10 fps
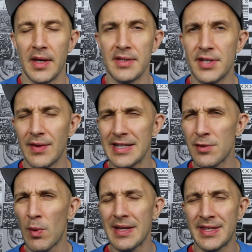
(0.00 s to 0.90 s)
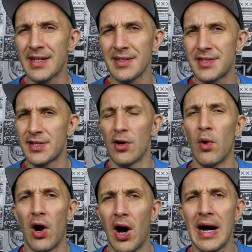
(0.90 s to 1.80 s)
And so that's why I think it's
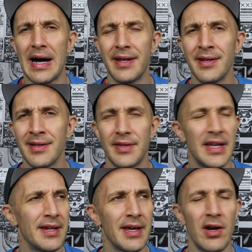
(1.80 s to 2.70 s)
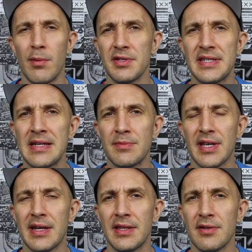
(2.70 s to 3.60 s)
so odd that it almost seems
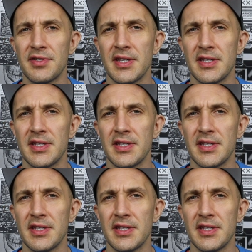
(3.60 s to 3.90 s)
like there's